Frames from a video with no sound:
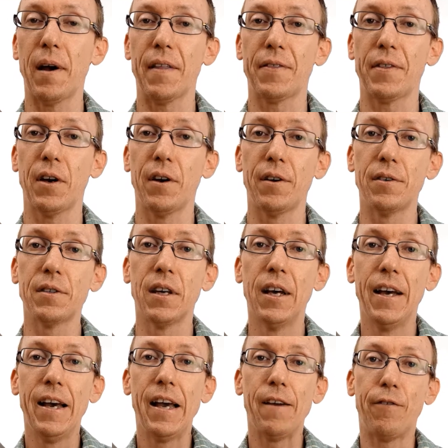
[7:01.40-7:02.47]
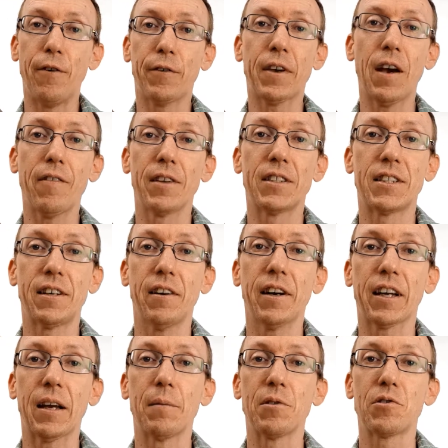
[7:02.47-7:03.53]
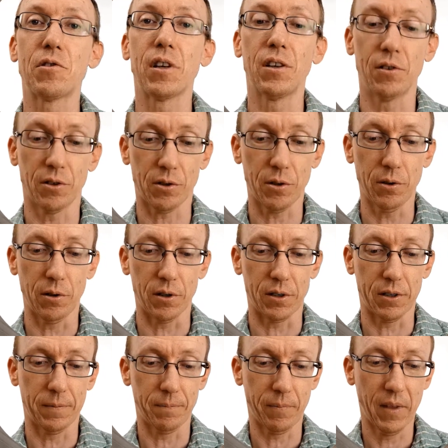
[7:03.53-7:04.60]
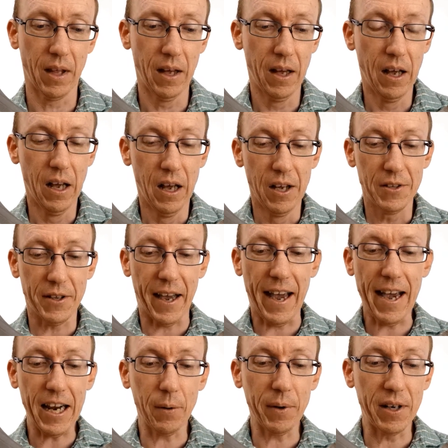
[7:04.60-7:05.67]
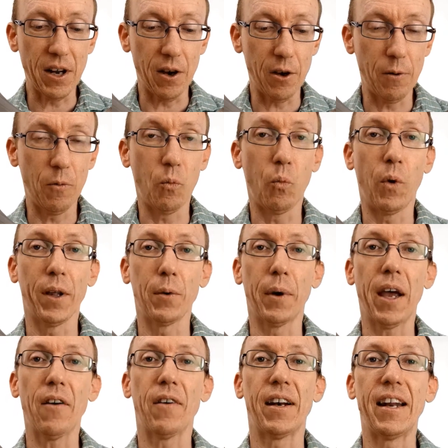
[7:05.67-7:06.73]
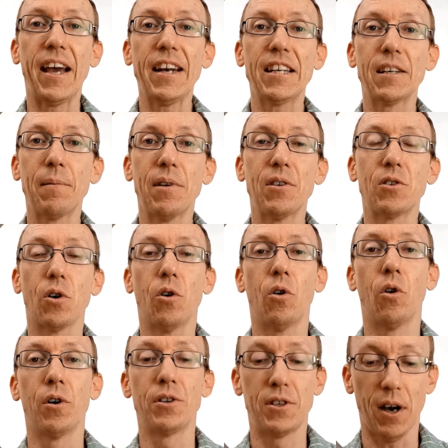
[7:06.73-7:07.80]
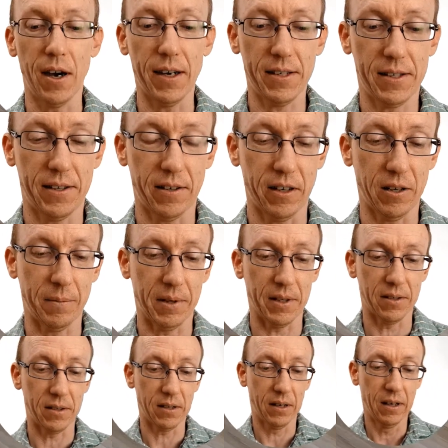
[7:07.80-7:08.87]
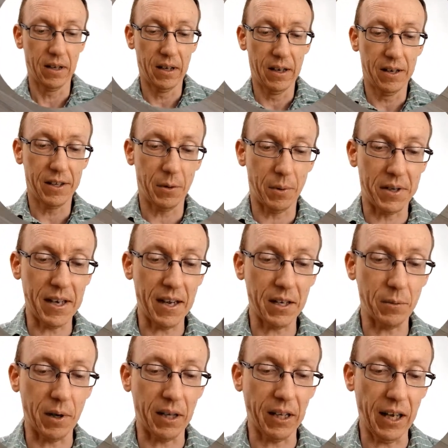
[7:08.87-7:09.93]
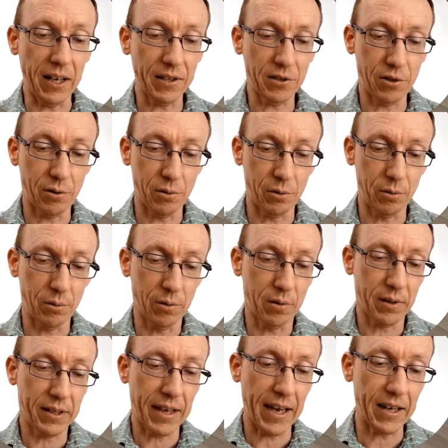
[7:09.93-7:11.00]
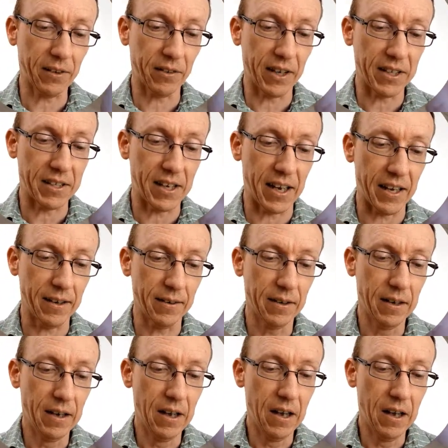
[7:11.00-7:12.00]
about those if you've covered stereochemistry in your course. So how do we know whether we have enantiomers or diastereomers? So we're down to our last two categories now.